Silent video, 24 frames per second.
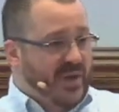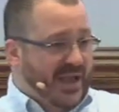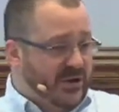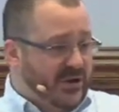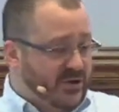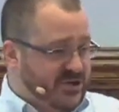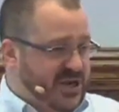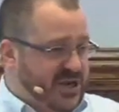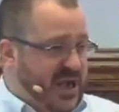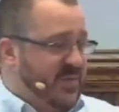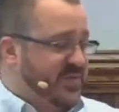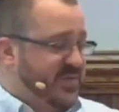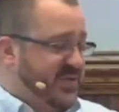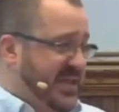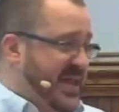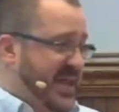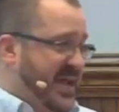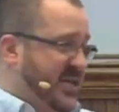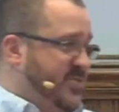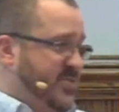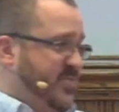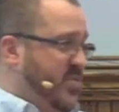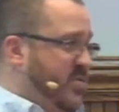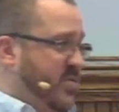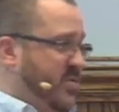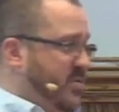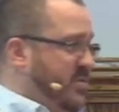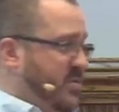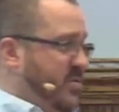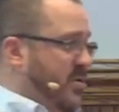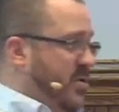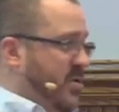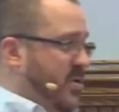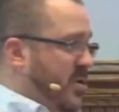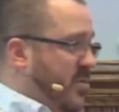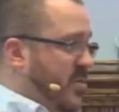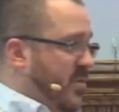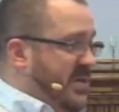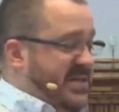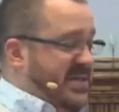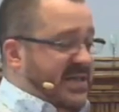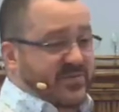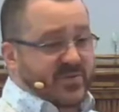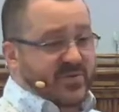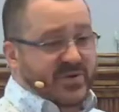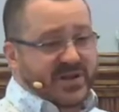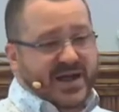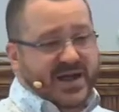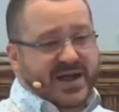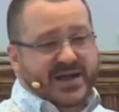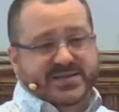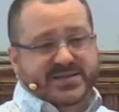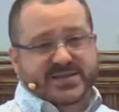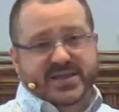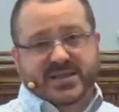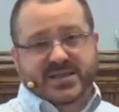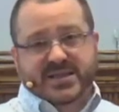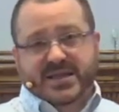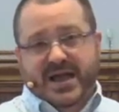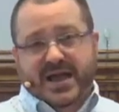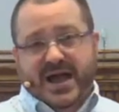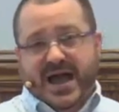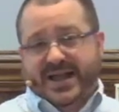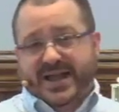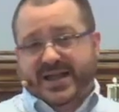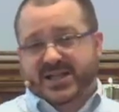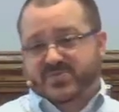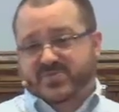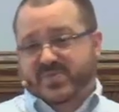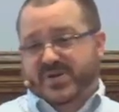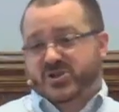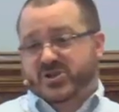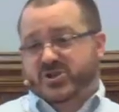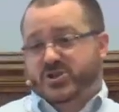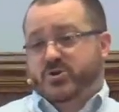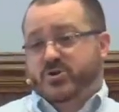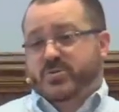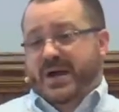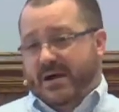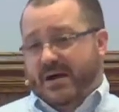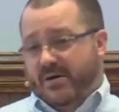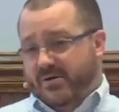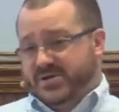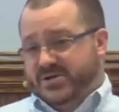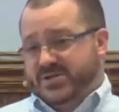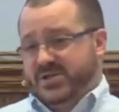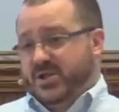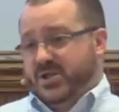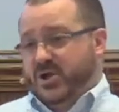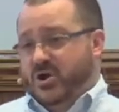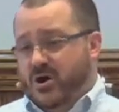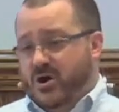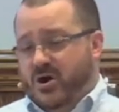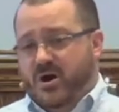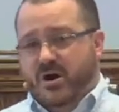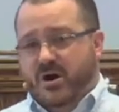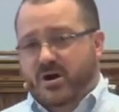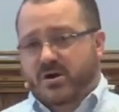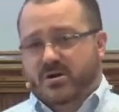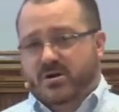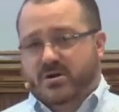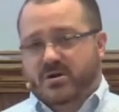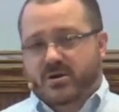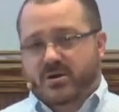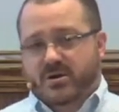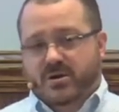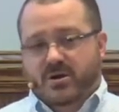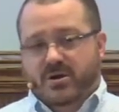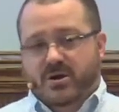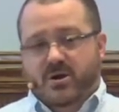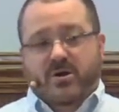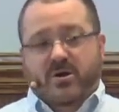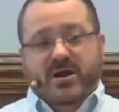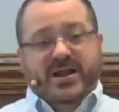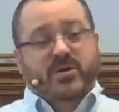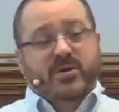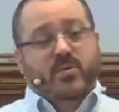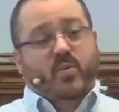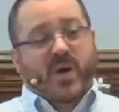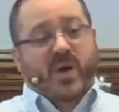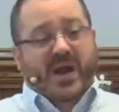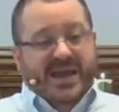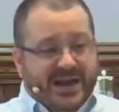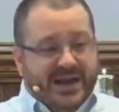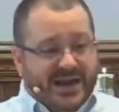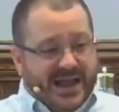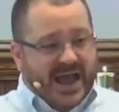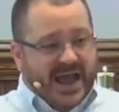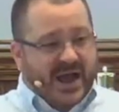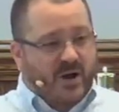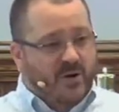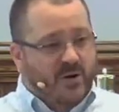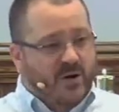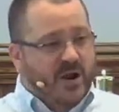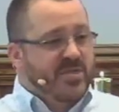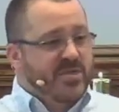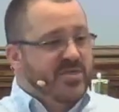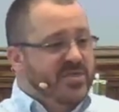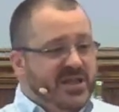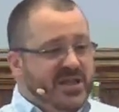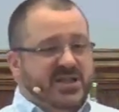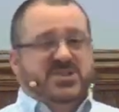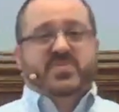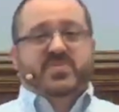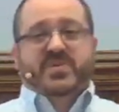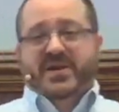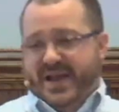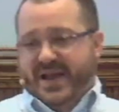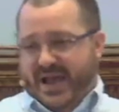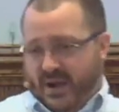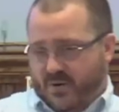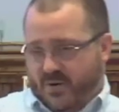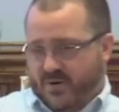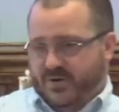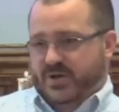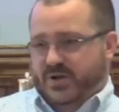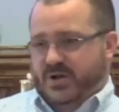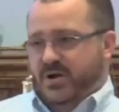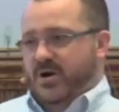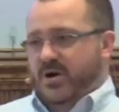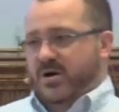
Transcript: shops in Ashburn because I realized that I could spend two hours in the car or I could wait an hour and then spend an hour in the car